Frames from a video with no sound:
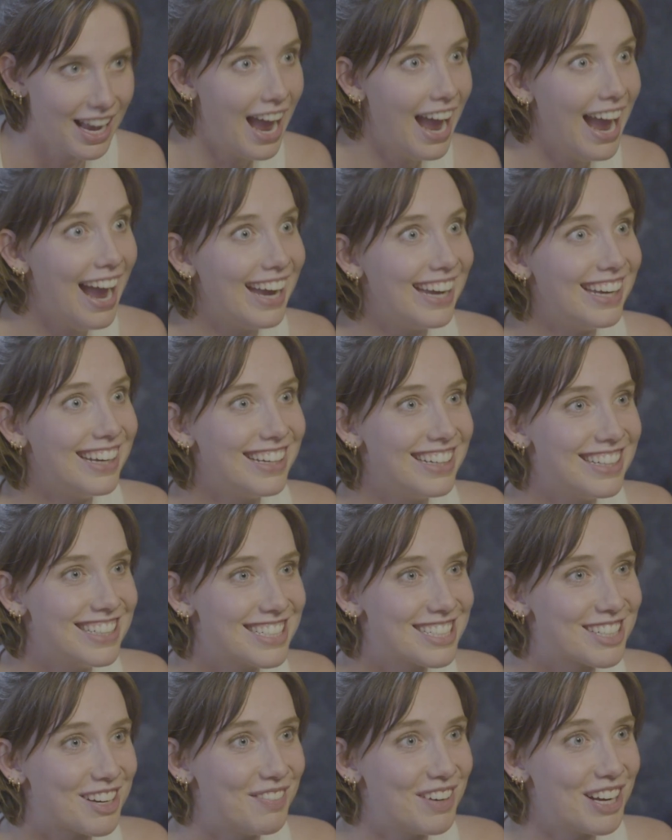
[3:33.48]
Hey,
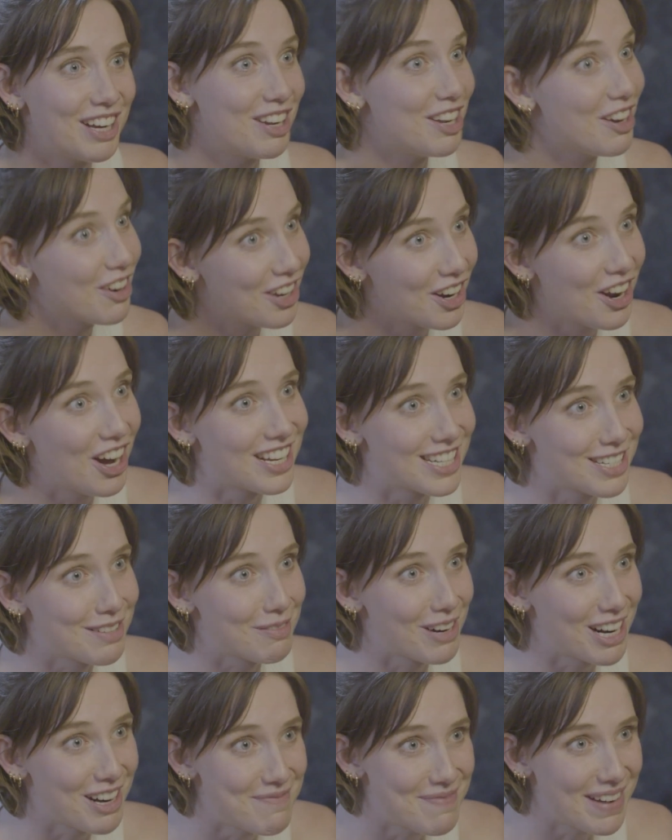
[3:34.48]
look at us.
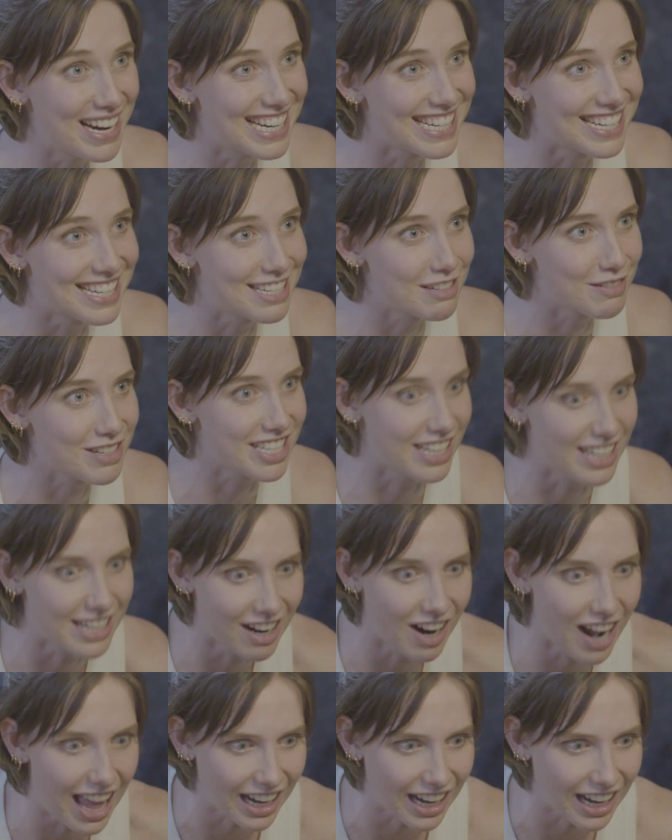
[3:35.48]
We're in beds. We're sitting here